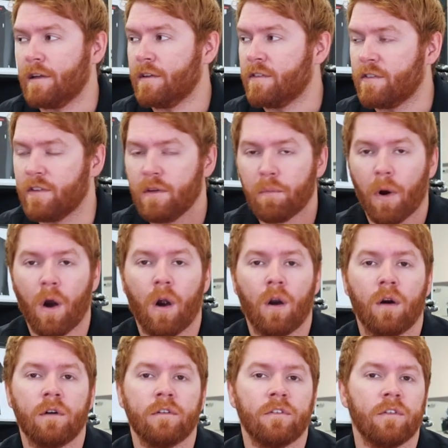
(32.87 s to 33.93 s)

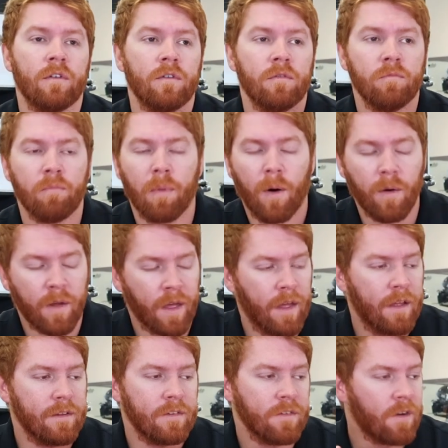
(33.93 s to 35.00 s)
Z-bars and
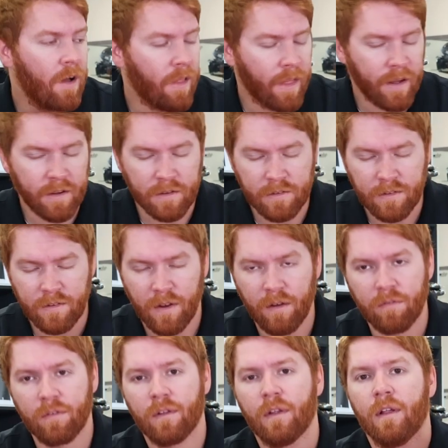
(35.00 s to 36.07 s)
bulkheads and all that good
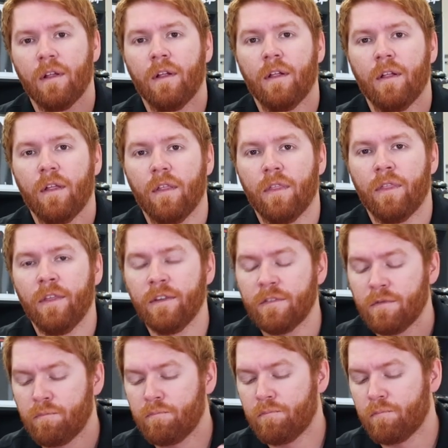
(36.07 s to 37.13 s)
stuff.
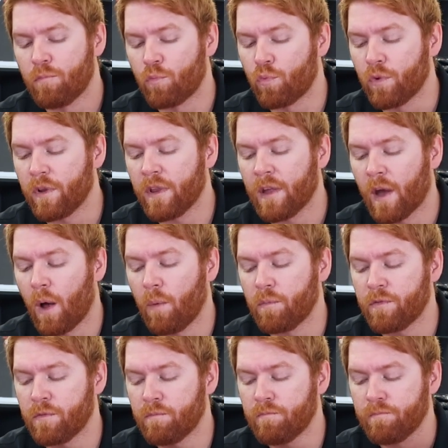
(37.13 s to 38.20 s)
This really
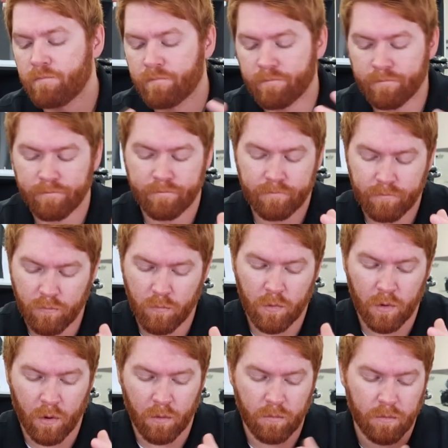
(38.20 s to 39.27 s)
helps,
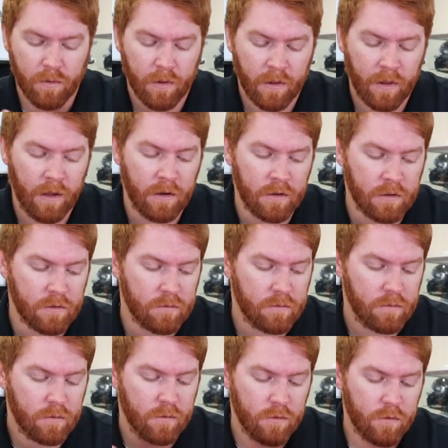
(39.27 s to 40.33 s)
kind of
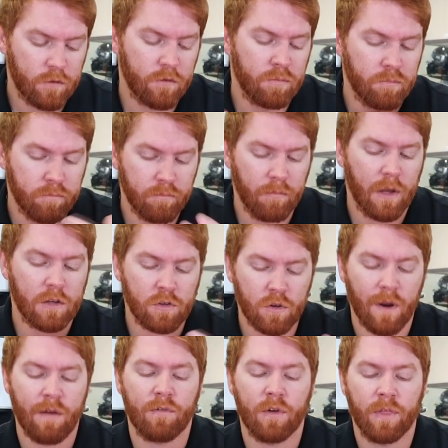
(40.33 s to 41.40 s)
make sure
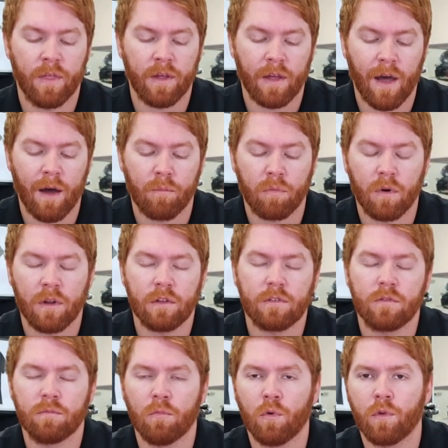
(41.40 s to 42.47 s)
everything operates
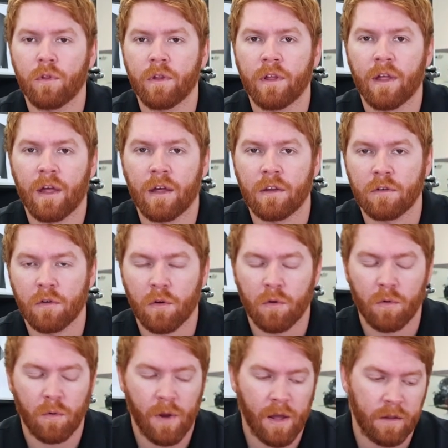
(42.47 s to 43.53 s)
smoothly and
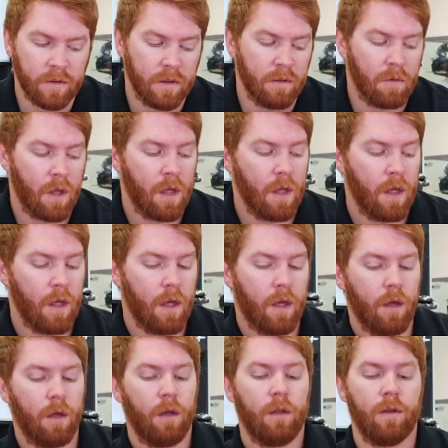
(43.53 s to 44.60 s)
correctly.
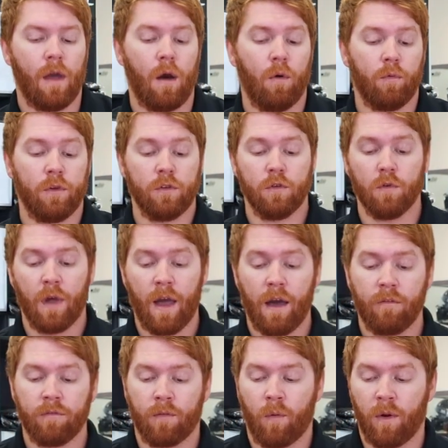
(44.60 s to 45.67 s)
Now, we do
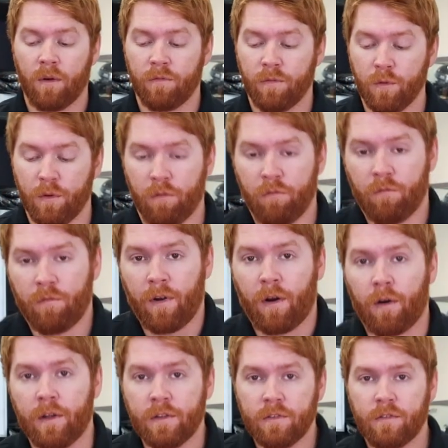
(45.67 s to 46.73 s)
have quite a few different
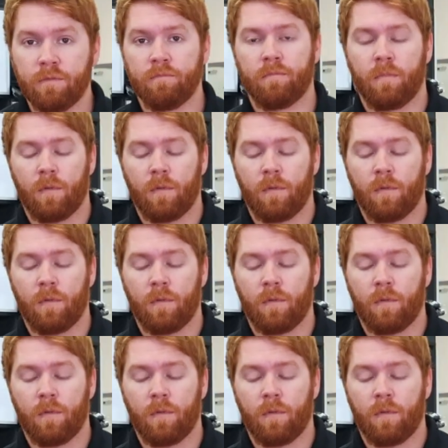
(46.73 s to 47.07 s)
variants.